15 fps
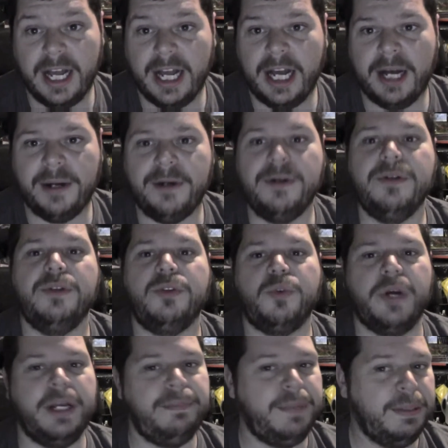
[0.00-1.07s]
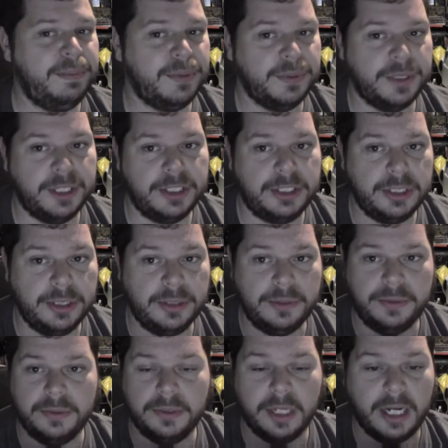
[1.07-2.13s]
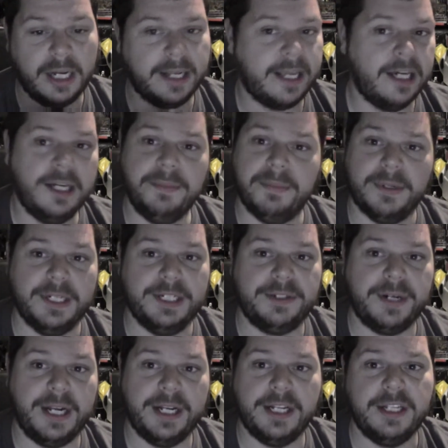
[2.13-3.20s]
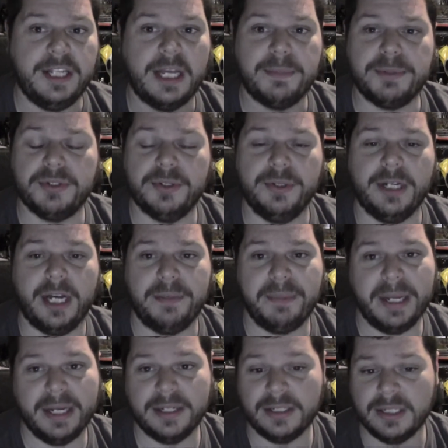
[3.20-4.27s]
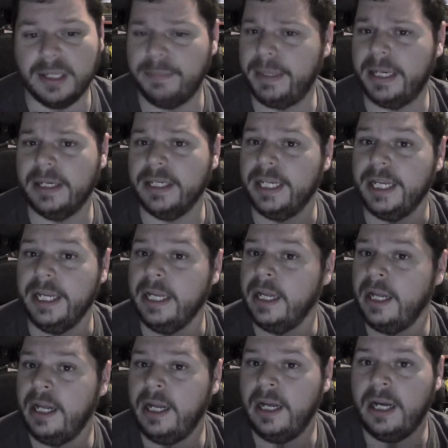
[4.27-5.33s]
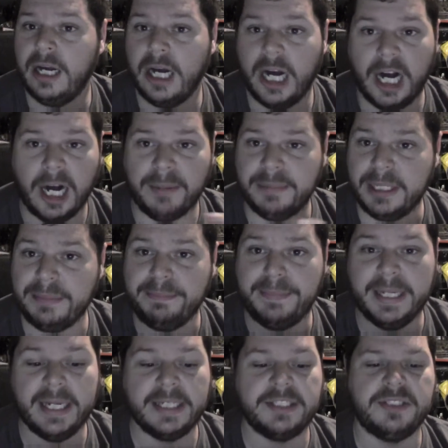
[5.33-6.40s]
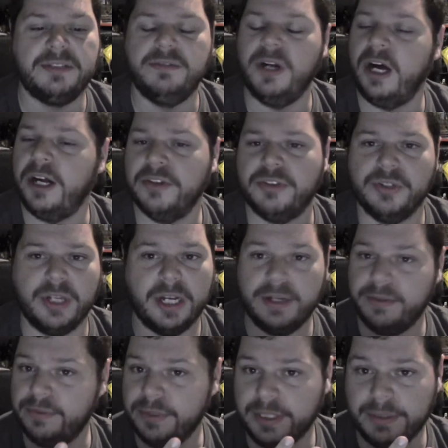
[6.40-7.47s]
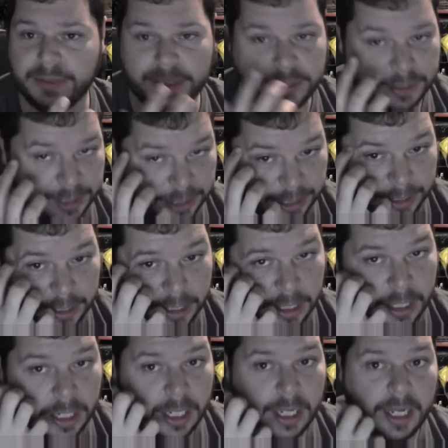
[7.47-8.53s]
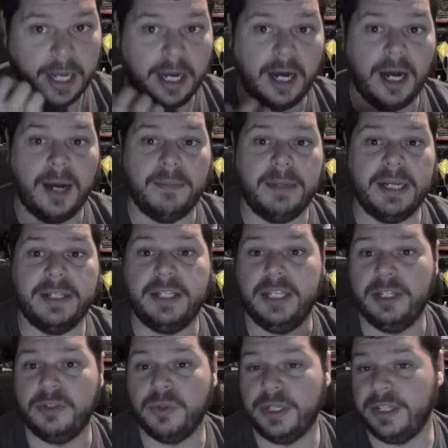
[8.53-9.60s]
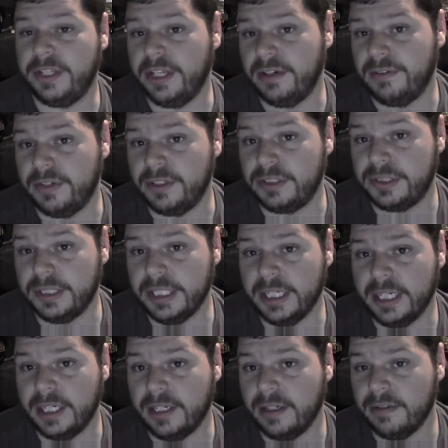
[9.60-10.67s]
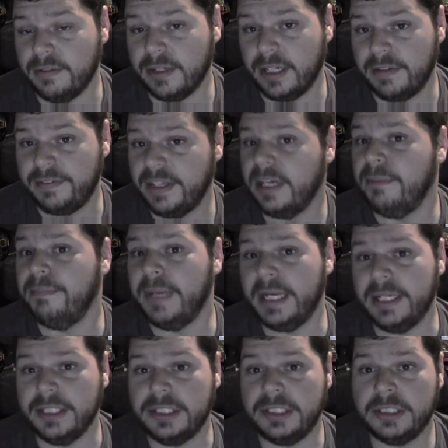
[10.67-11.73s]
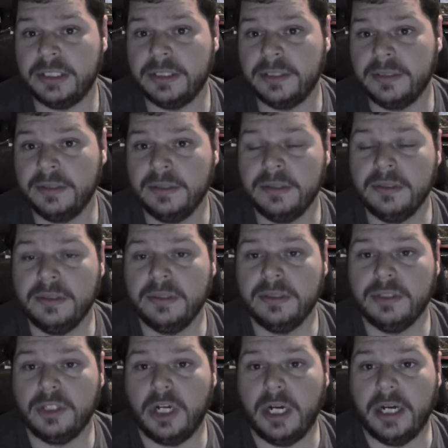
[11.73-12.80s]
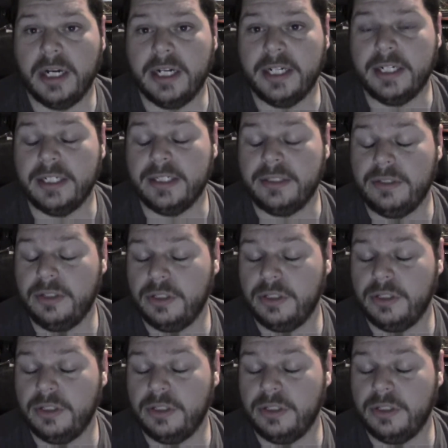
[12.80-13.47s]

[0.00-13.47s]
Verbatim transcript: how great people were to uh, Kelly Marie Tran in the episode 9 panel. Apparently, Ahmed Best, also got really well treated um, at the 20th anniversary of uh, Phantom Menace uh,